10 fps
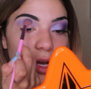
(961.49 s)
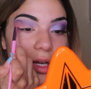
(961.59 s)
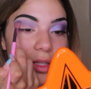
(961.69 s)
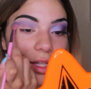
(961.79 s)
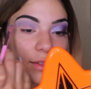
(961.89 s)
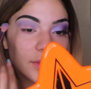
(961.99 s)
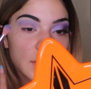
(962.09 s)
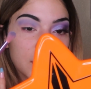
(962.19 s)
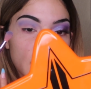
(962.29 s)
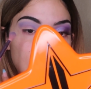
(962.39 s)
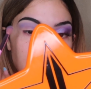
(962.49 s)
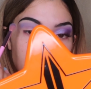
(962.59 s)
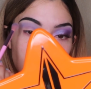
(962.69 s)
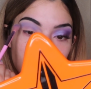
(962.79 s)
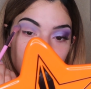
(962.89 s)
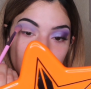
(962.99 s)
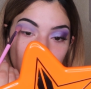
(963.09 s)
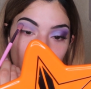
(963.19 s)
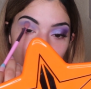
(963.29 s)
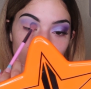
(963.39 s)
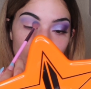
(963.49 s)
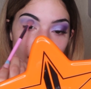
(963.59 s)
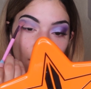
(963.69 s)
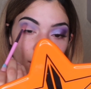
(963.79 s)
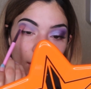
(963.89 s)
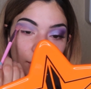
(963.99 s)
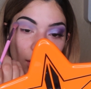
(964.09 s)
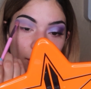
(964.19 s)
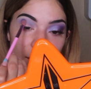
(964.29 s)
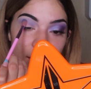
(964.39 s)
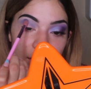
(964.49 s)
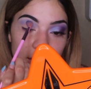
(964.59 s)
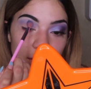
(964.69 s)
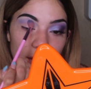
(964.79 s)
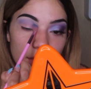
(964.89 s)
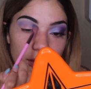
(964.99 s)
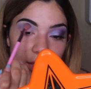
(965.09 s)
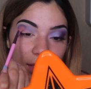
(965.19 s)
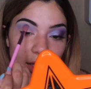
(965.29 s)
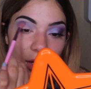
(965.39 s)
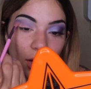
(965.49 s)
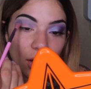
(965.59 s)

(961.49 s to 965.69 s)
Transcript: I left the concealer wet or I'm not blending correctly